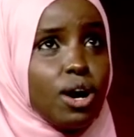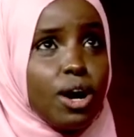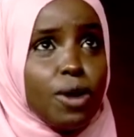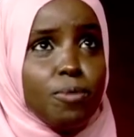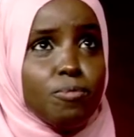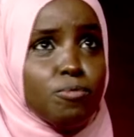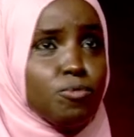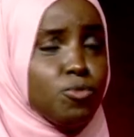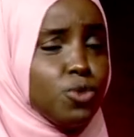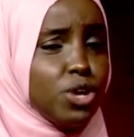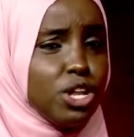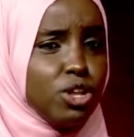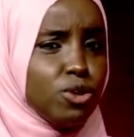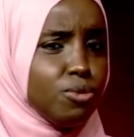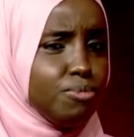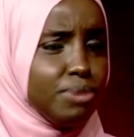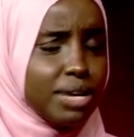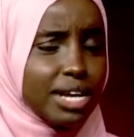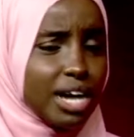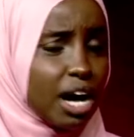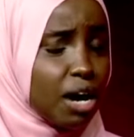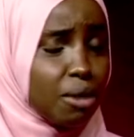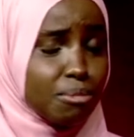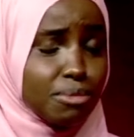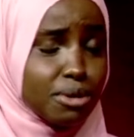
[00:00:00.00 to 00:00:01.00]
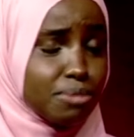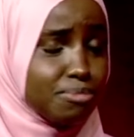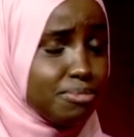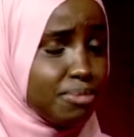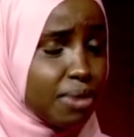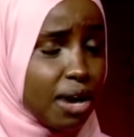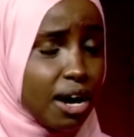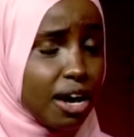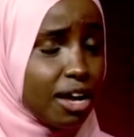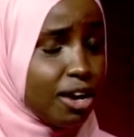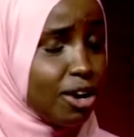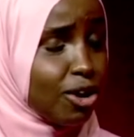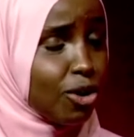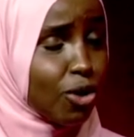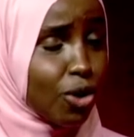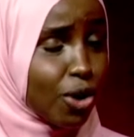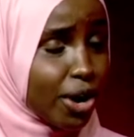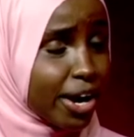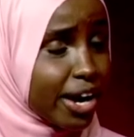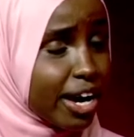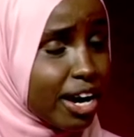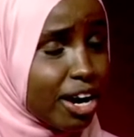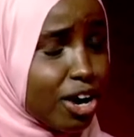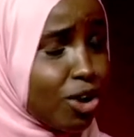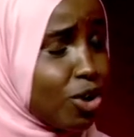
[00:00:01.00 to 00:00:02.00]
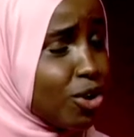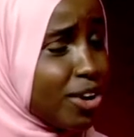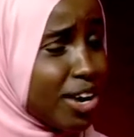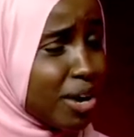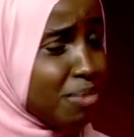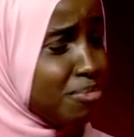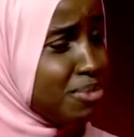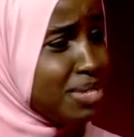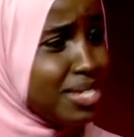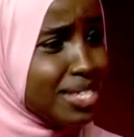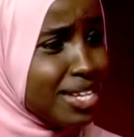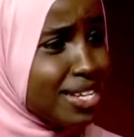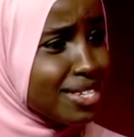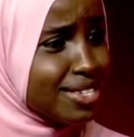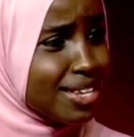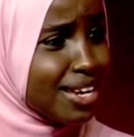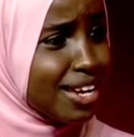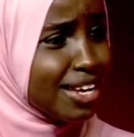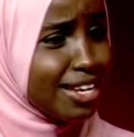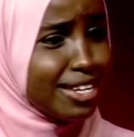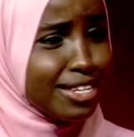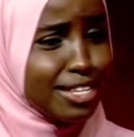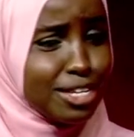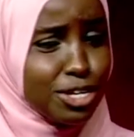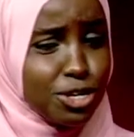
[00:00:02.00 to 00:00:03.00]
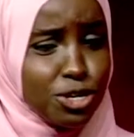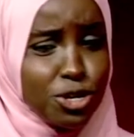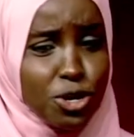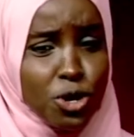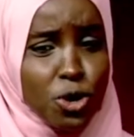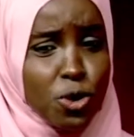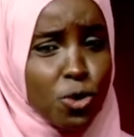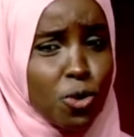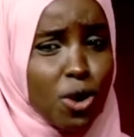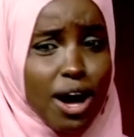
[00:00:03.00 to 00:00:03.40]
um, "Will you become a, a, lawyer or a business lady?